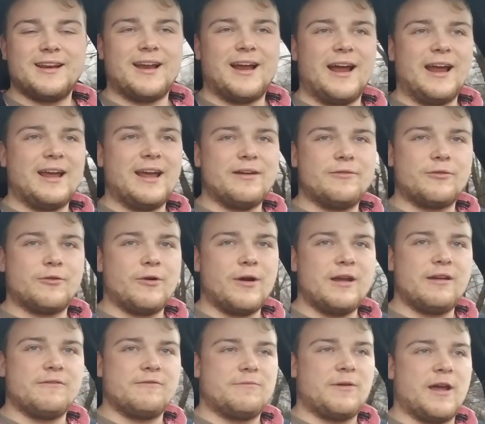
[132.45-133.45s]
I have a
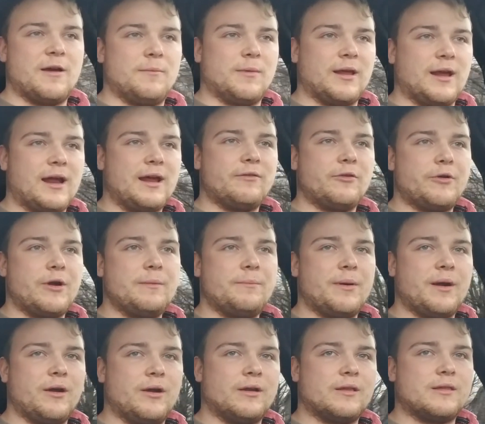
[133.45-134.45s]
great family. I have great
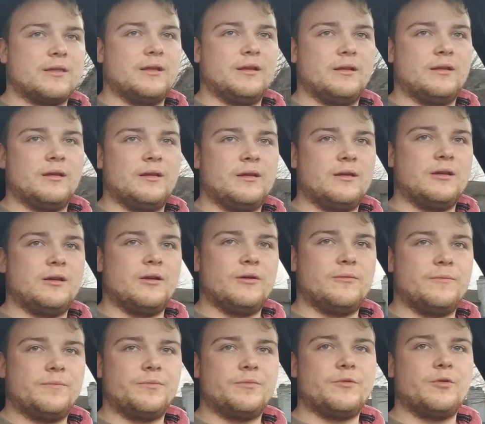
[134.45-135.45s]
parents, and you know,
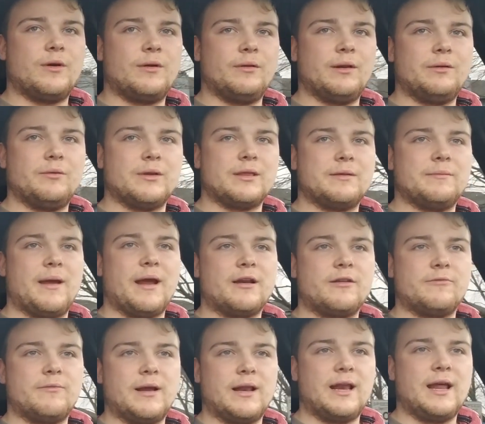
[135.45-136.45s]
do I really want them out
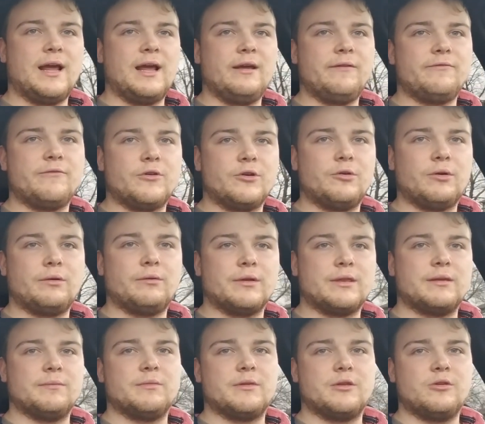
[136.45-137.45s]
of my life, or do I want
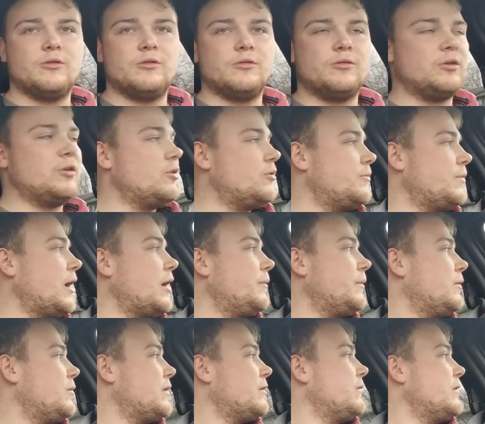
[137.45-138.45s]
them to, you know, help
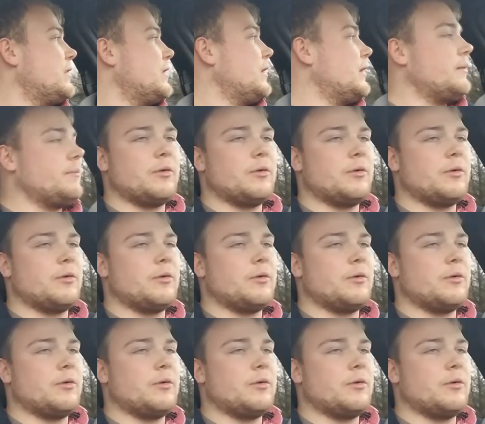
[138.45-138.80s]
me with everything?